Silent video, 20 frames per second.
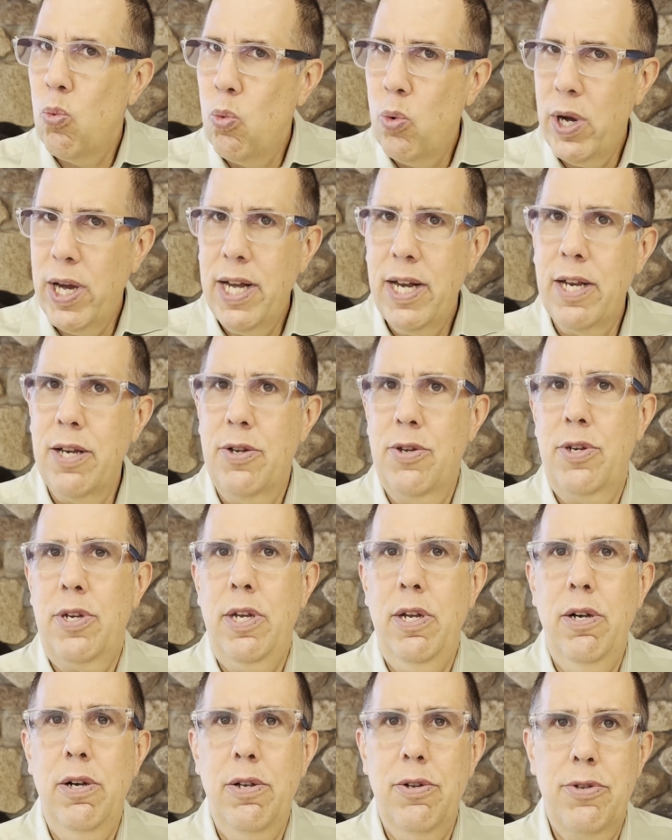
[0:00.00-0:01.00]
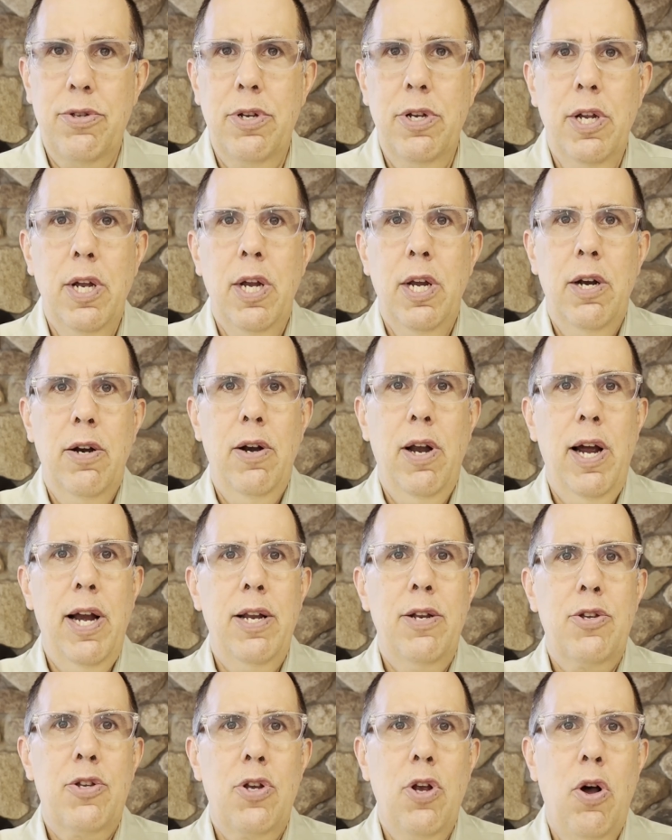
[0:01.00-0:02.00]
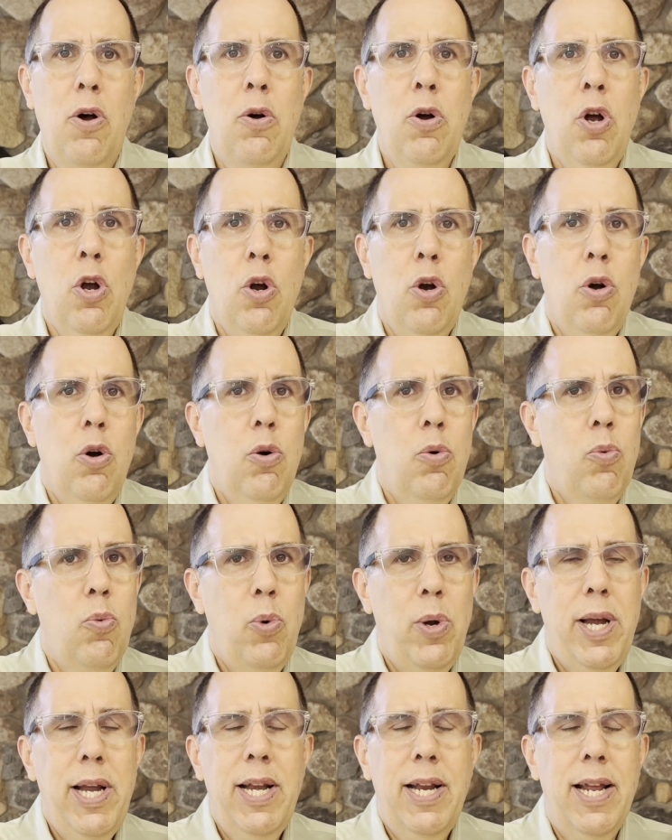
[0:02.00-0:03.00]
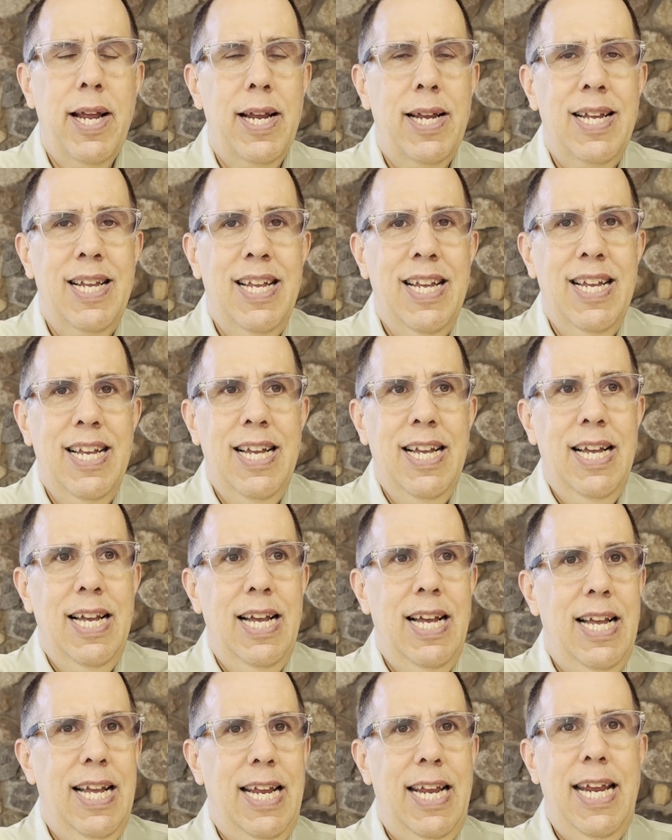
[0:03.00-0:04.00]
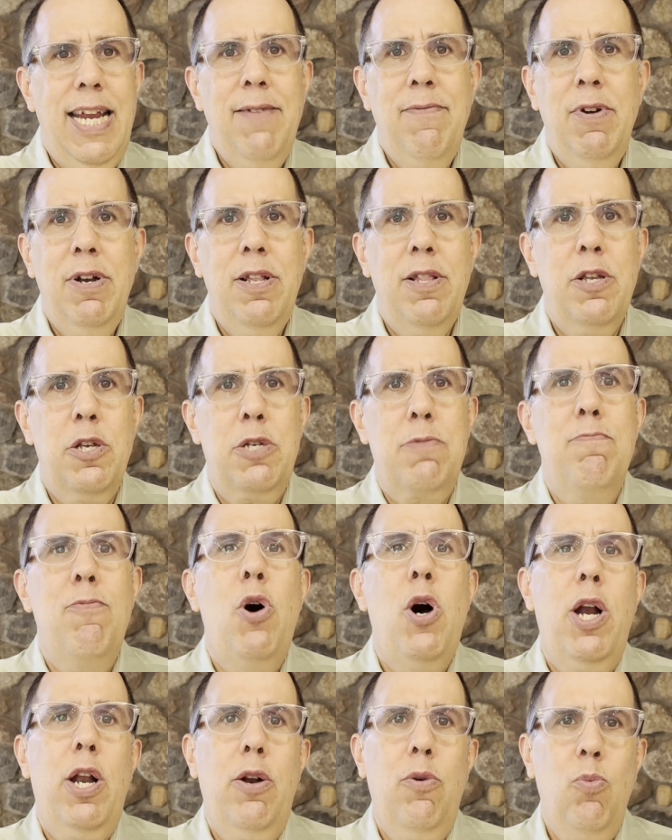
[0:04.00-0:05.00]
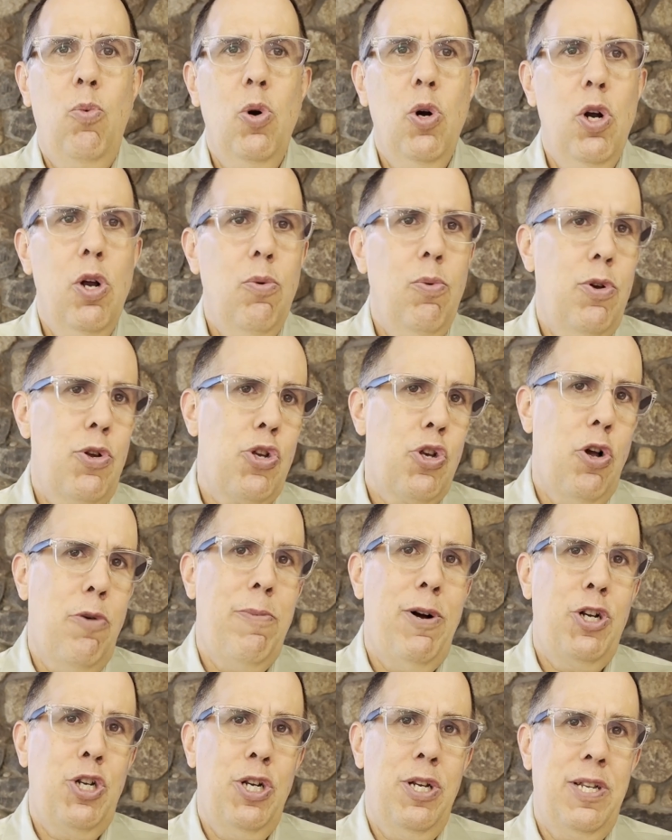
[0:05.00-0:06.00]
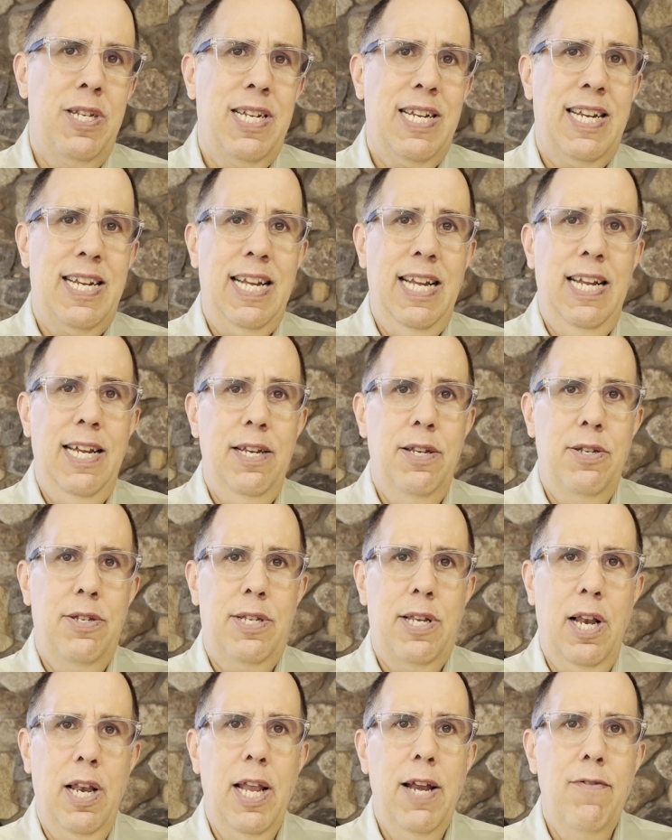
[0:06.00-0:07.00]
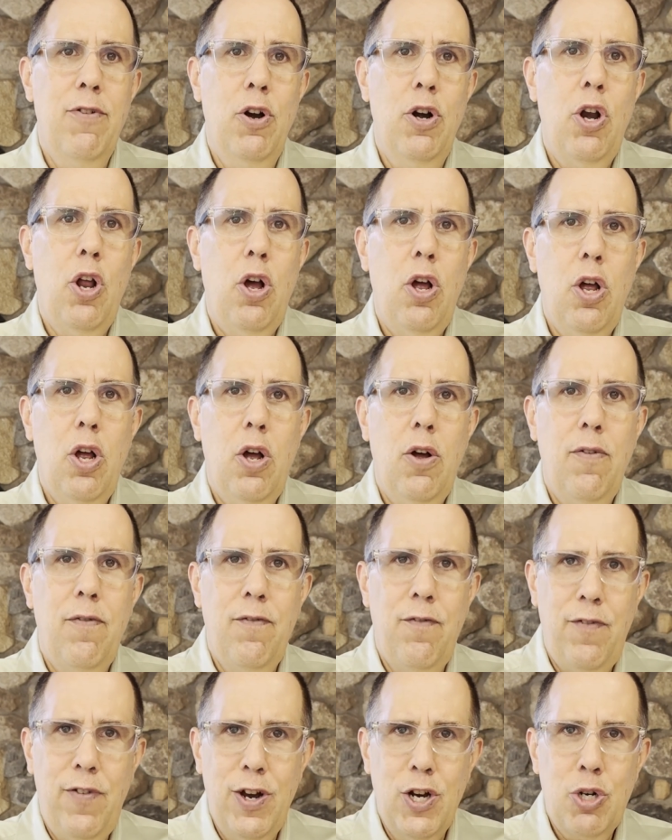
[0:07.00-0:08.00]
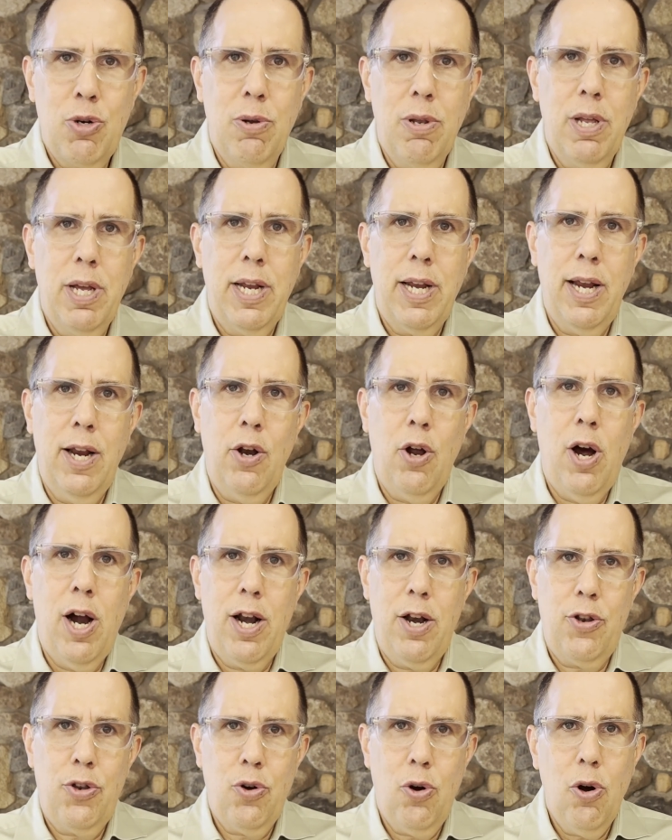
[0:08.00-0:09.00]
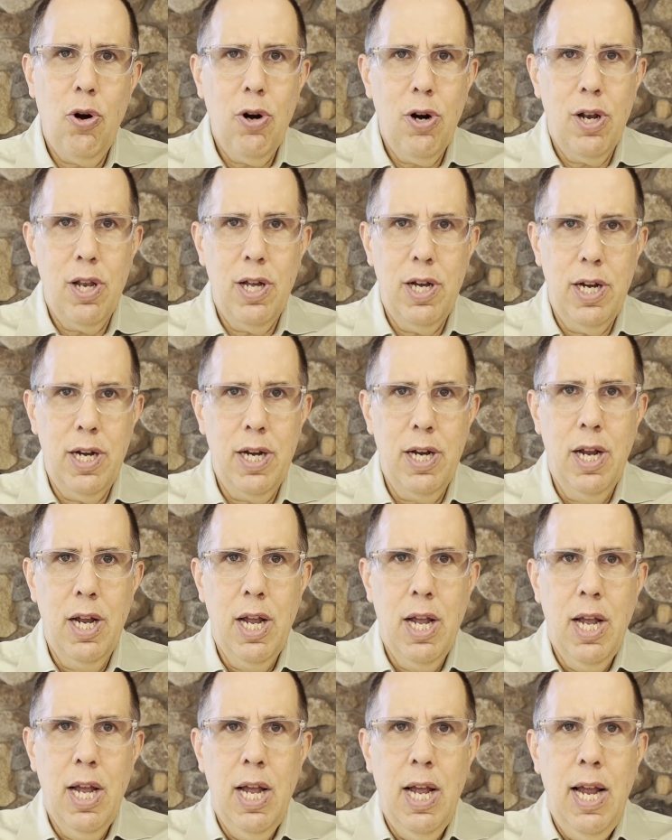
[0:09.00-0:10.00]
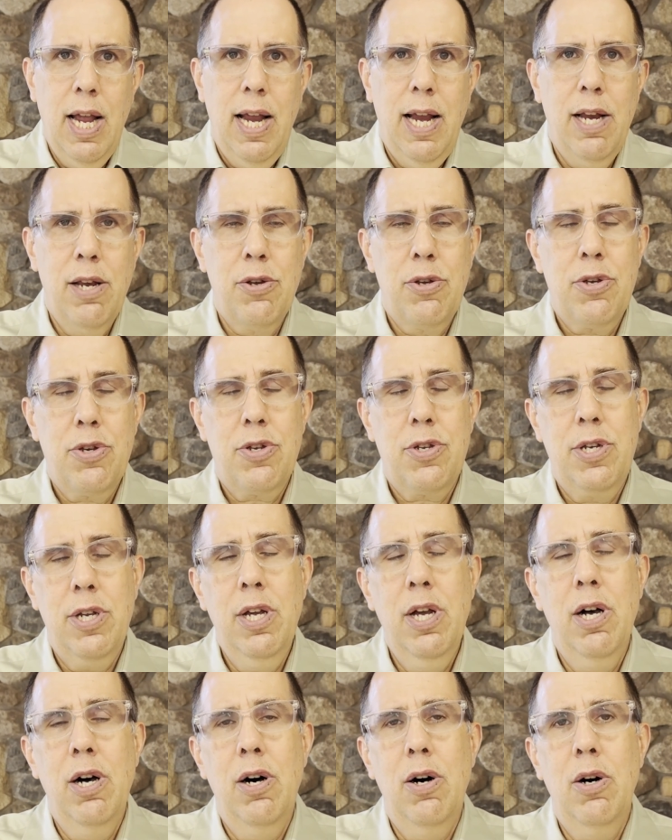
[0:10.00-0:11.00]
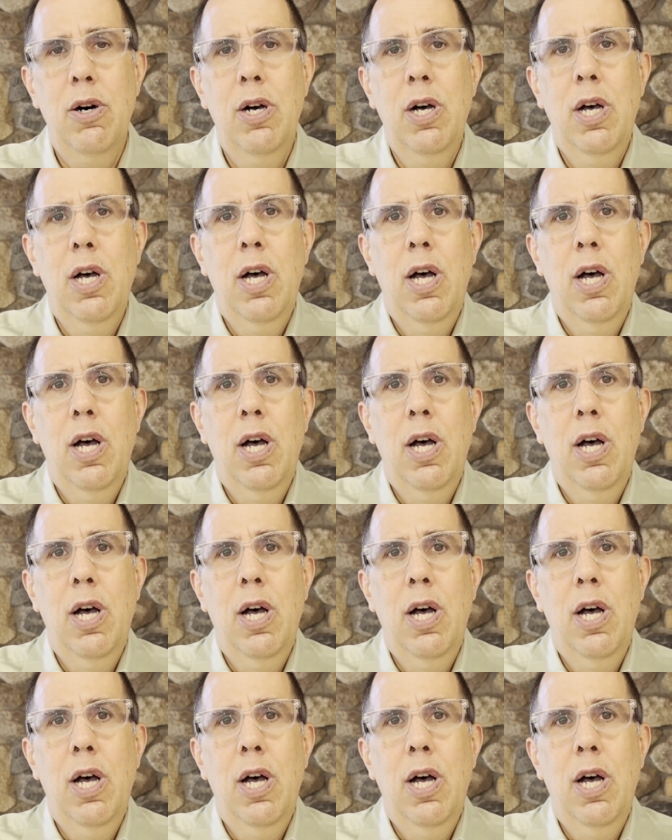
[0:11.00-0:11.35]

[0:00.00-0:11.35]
reading skills. Right? So reading, even in this modern world where so much is delivered visually and auditorily, is still